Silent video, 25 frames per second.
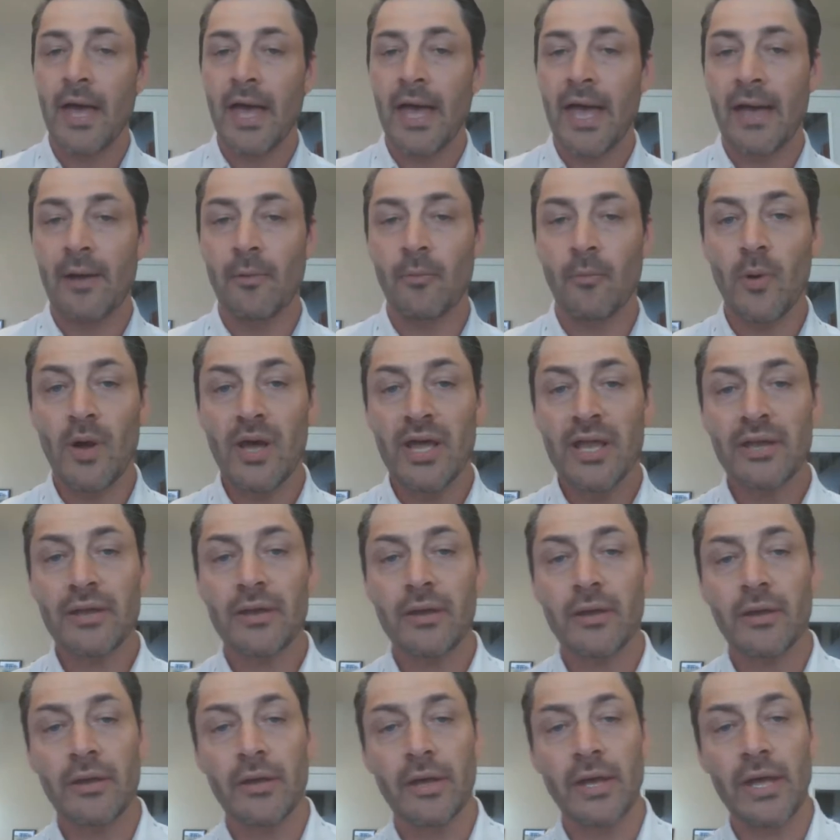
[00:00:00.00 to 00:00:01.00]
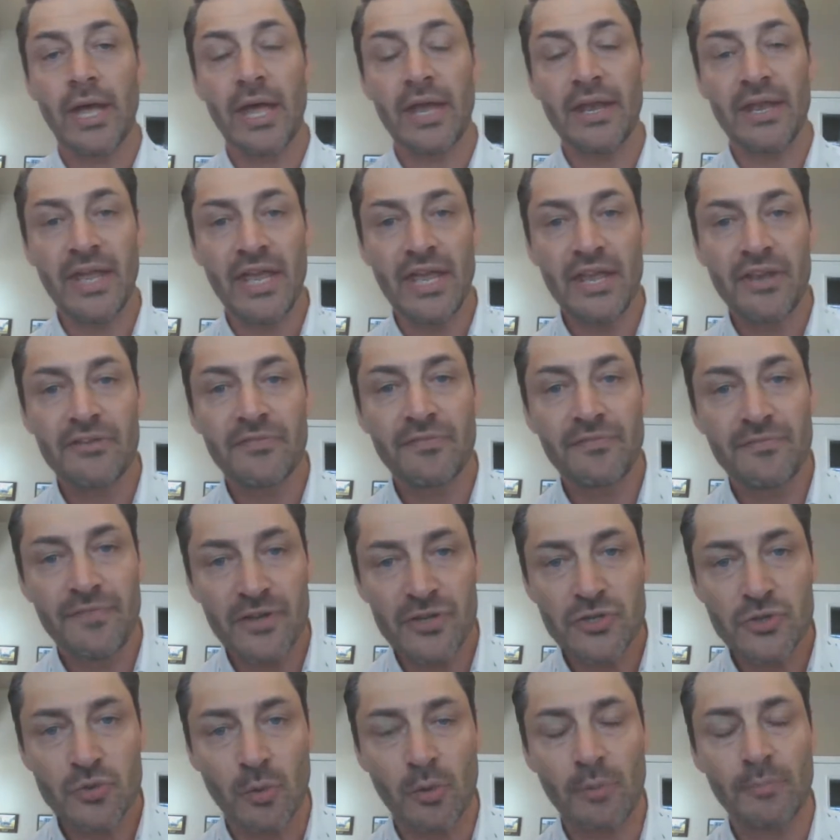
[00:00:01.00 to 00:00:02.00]
And when an
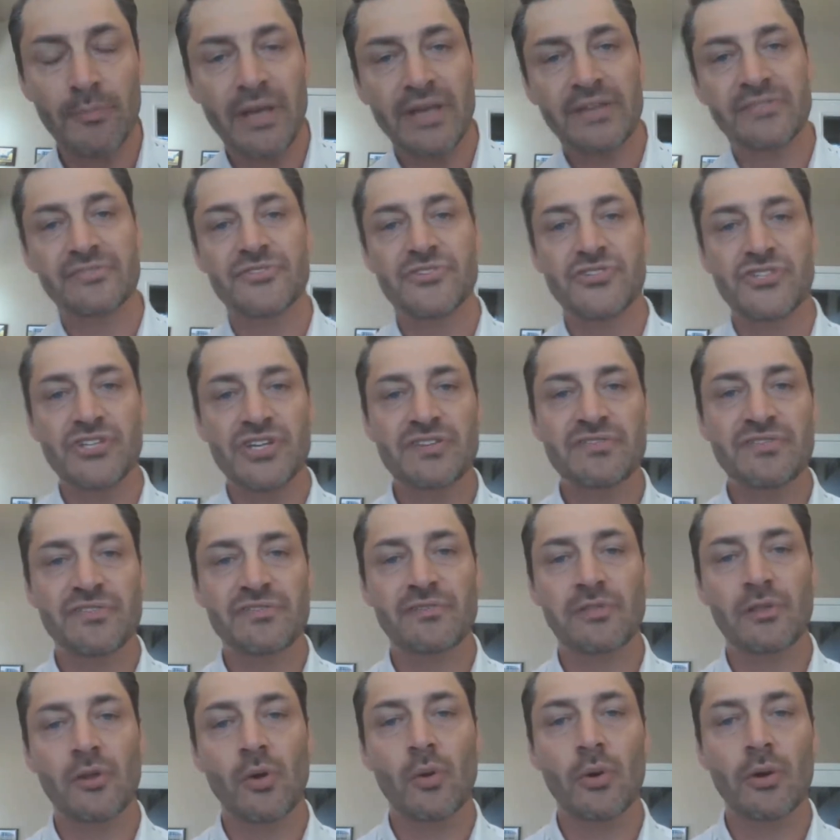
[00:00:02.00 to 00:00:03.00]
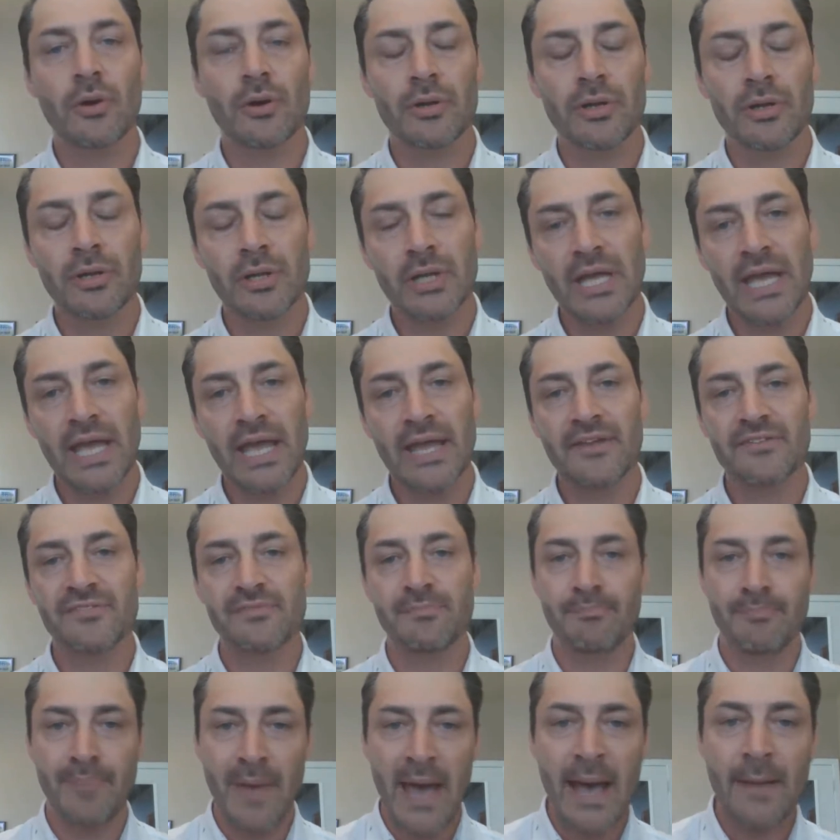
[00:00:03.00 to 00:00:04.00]
individual makes Jesus Lord and is
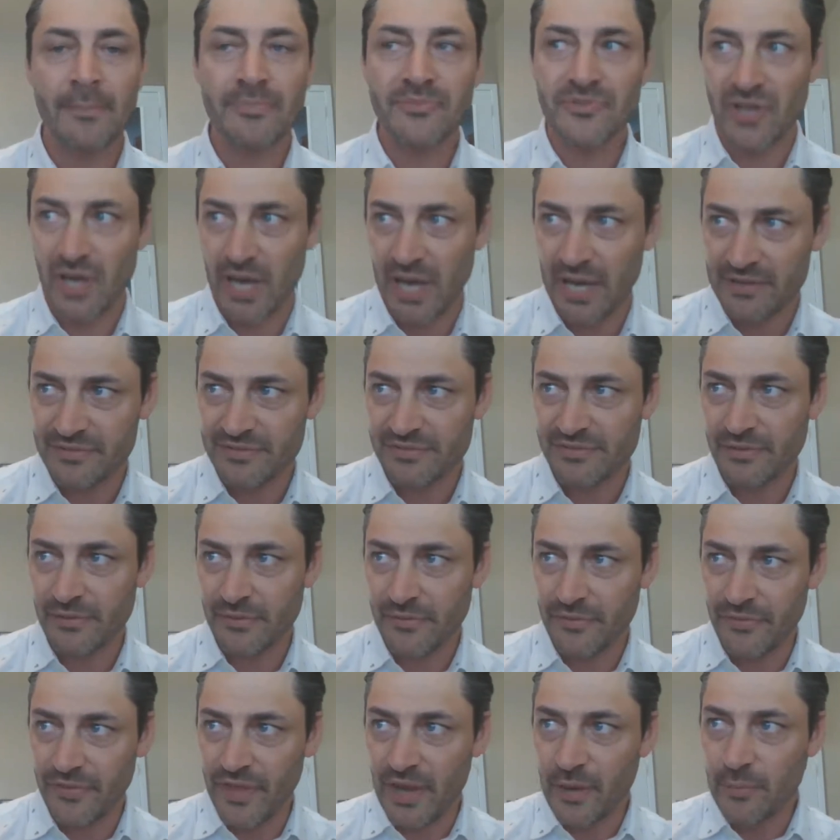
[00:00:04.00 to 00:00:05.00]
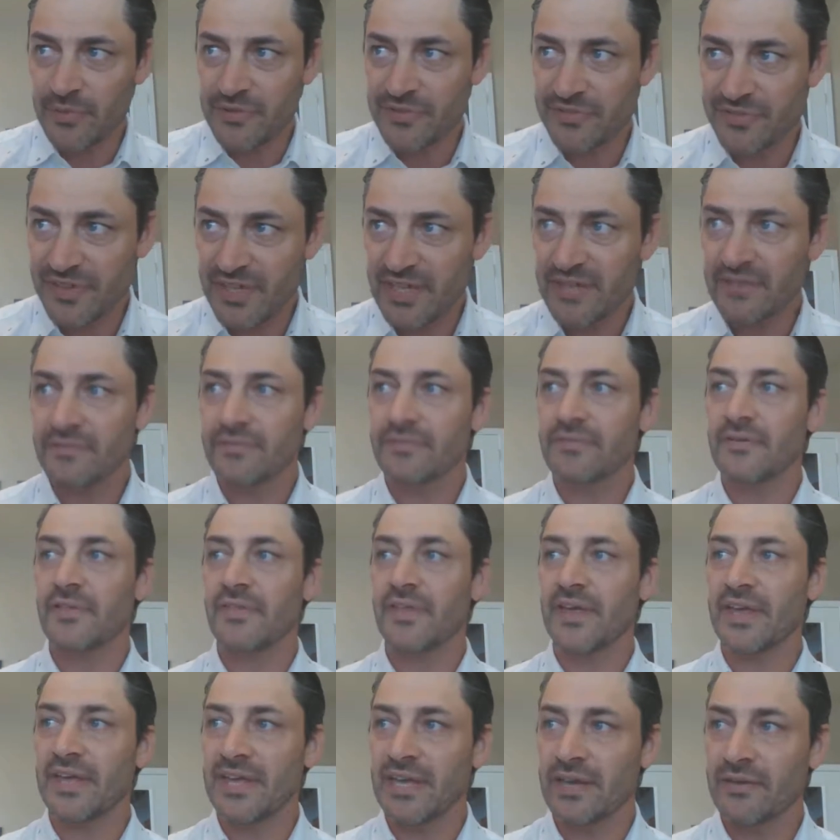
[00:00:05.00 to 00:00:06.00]
baptized, they receive
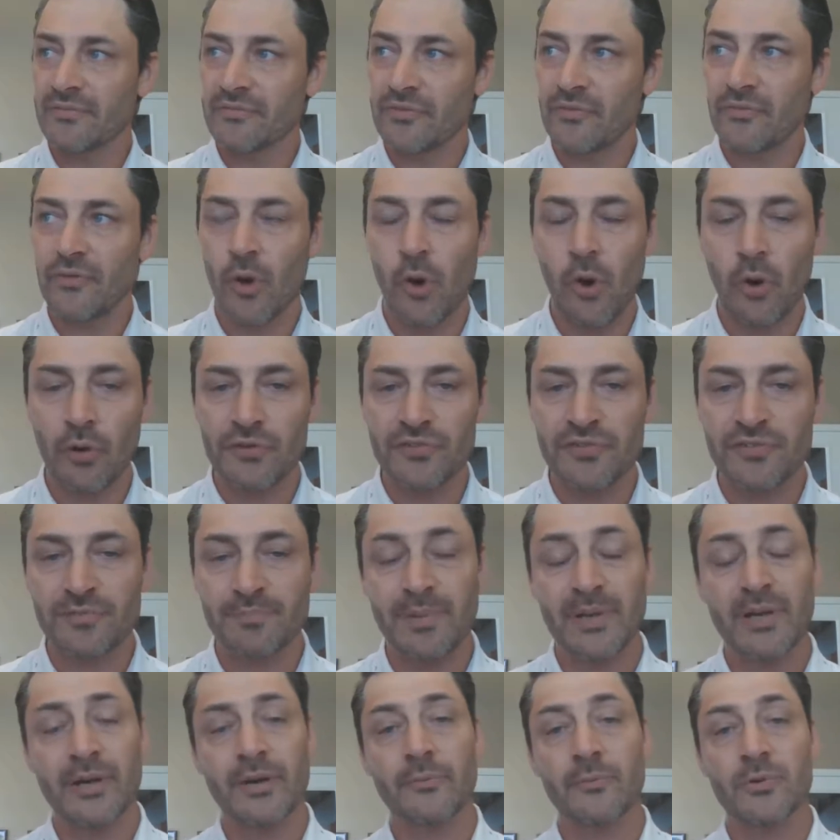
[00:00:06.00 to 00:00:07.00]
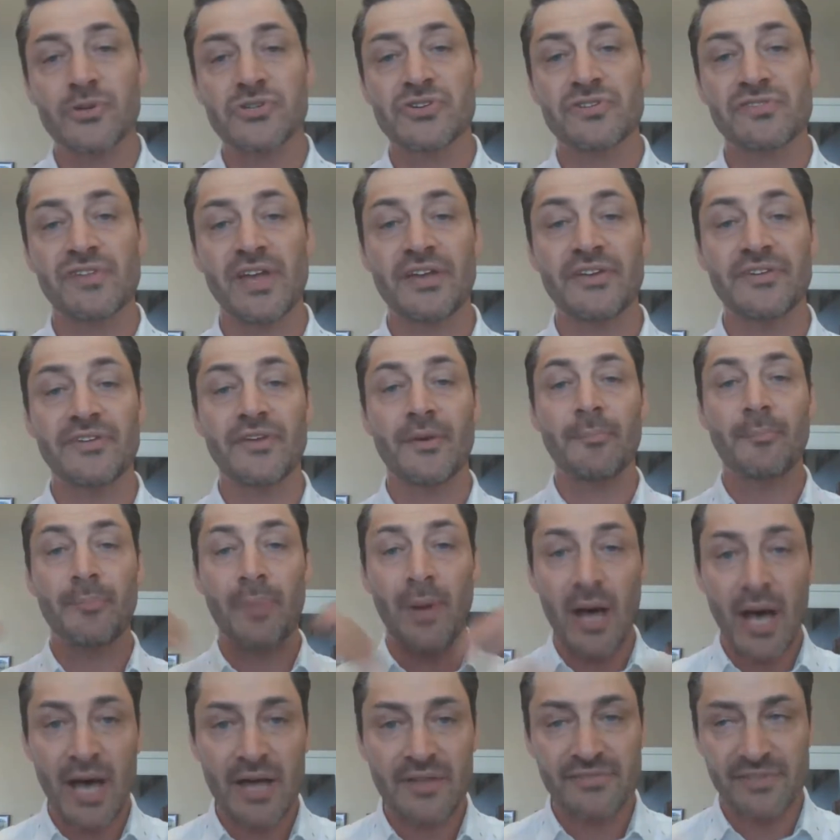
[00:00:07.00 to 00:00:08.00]
the gift of the Holy Spirit, which is a
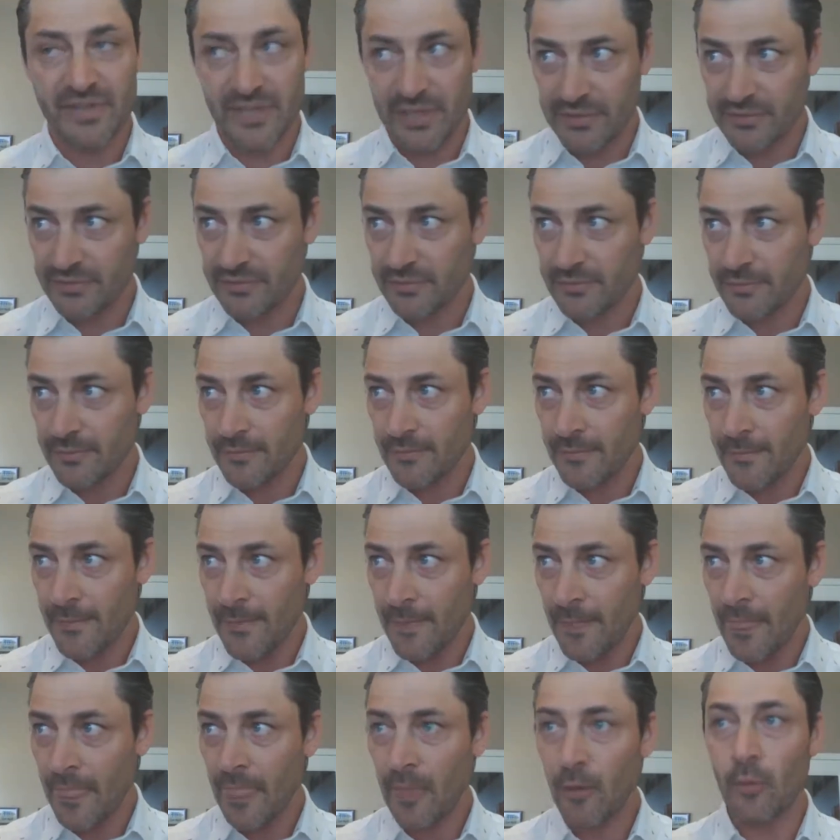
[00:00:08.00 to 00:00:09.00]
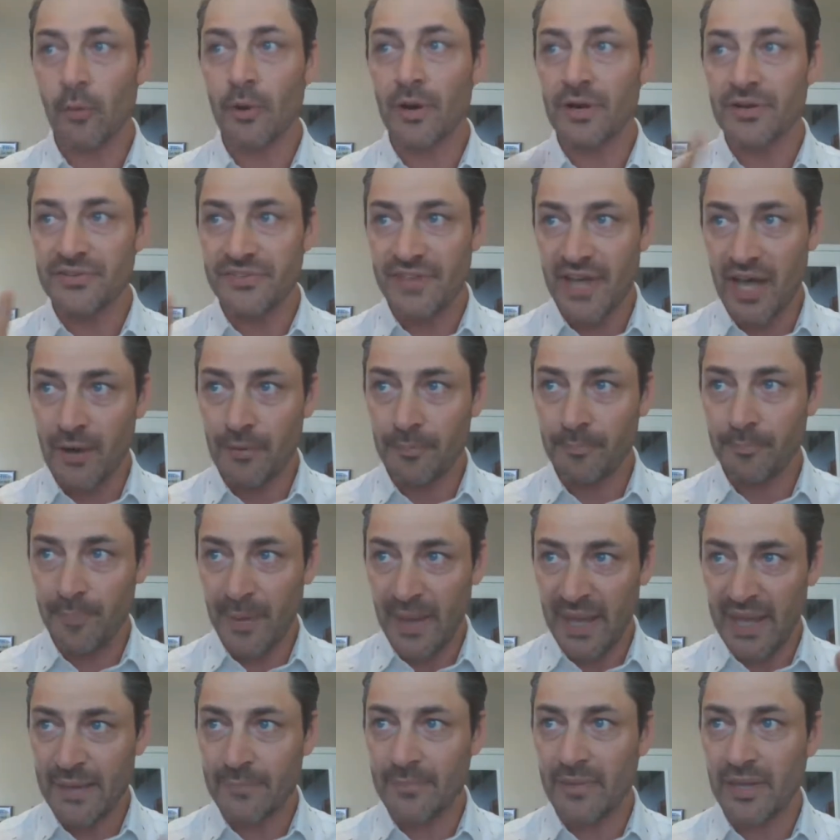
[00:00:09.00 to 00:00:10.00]
deposit or a down
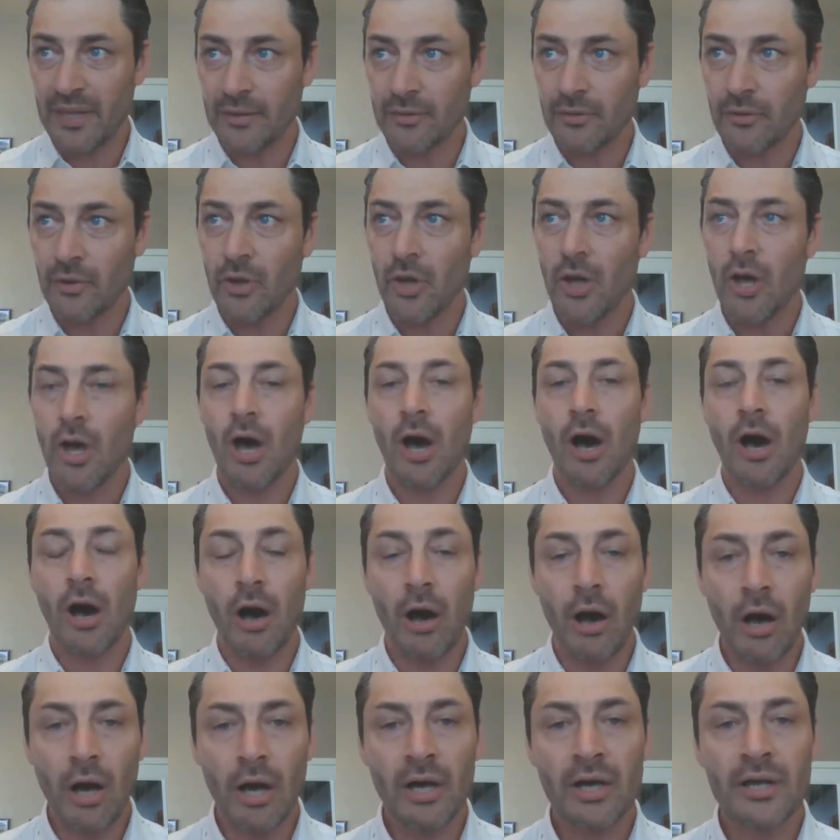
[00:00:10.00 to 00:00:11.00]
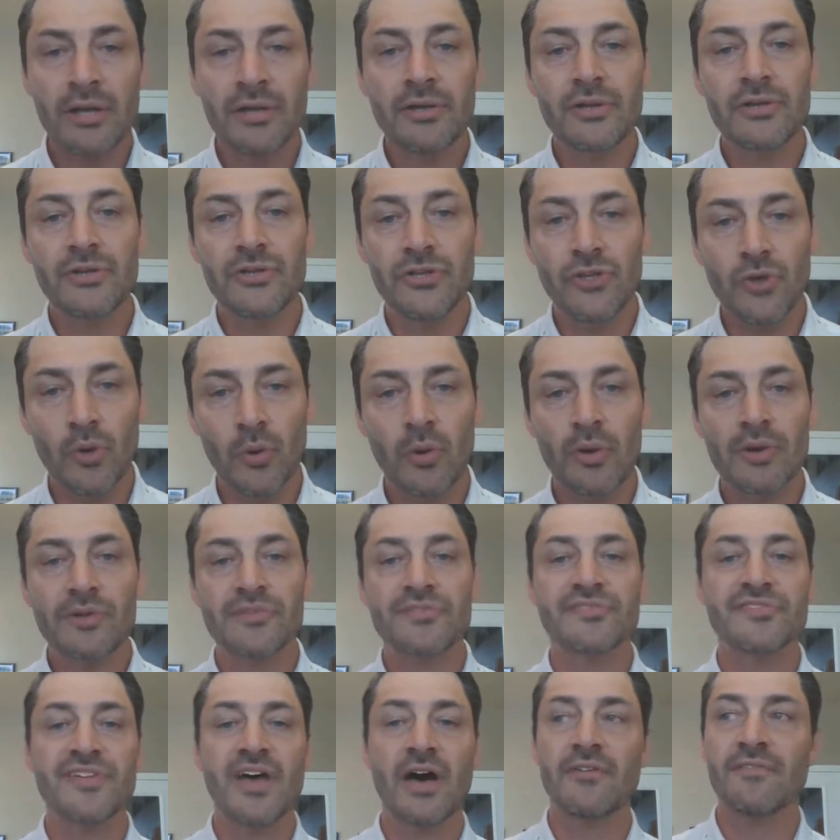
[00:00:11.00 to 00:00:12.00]
payment on your
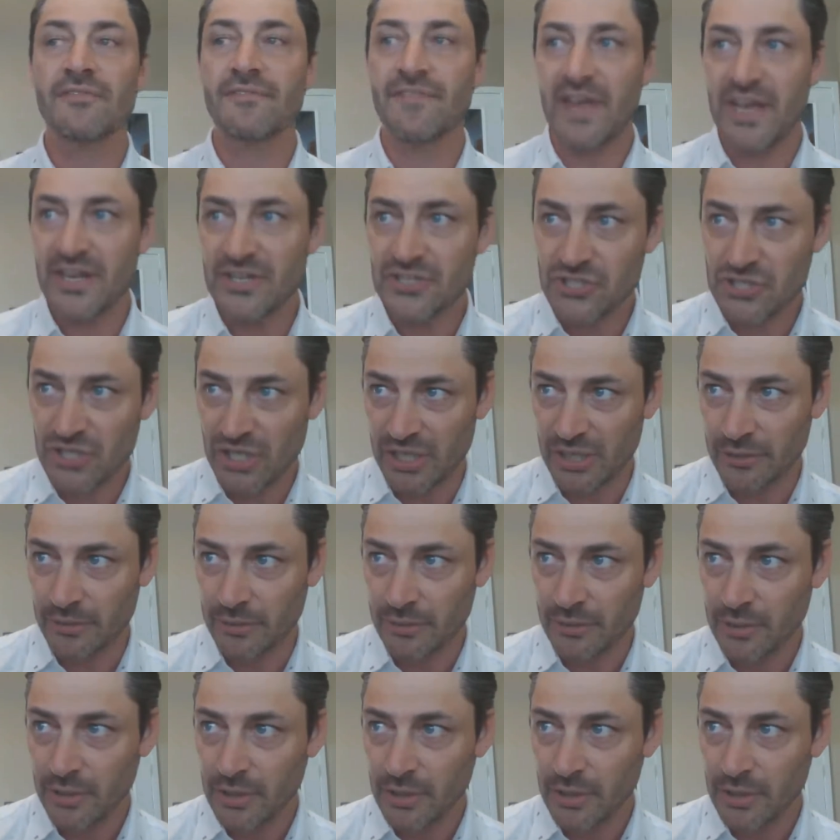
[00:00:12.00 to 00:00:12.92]
salvation,